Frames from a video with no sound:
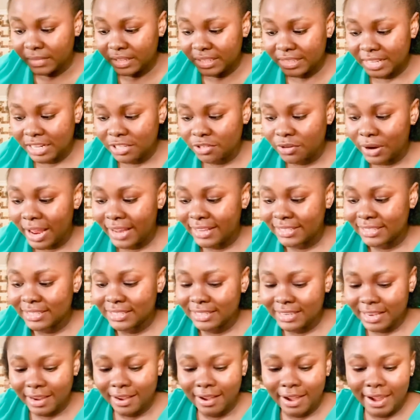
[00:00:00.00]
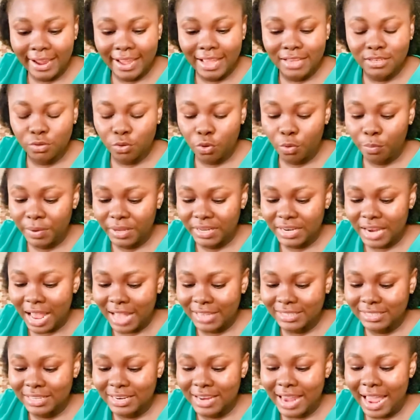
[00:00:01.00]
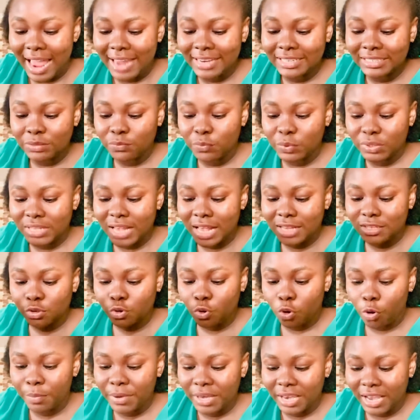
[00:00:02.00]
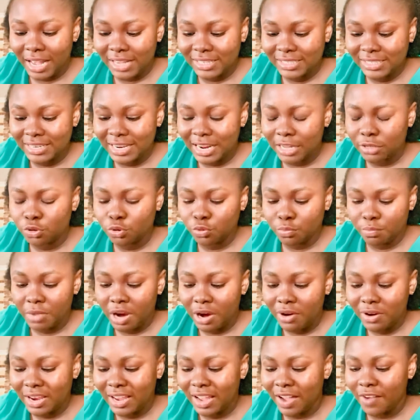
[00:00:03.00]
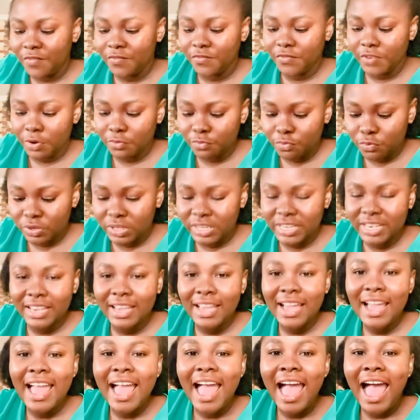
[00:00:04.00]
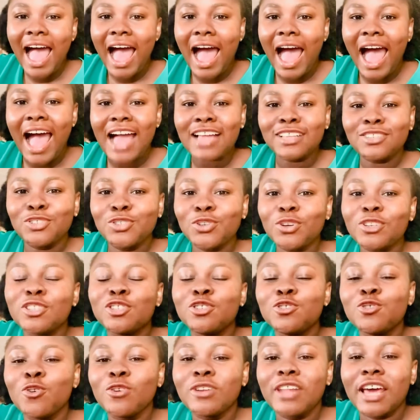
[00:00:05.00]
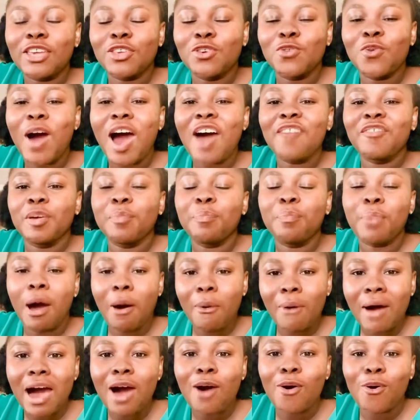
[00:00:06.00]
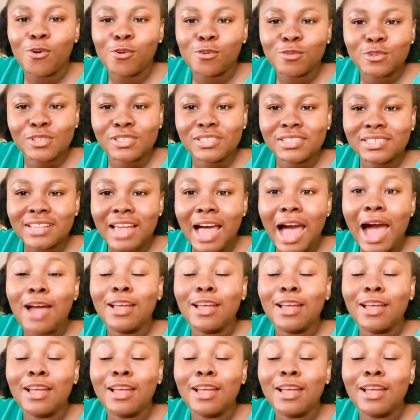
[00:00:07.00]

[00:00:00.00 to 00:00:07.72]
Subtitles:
tetraoxydeca ascorbate acid and with ascorbic acid and turmeric and ferulic. Just know that you have a powerhouse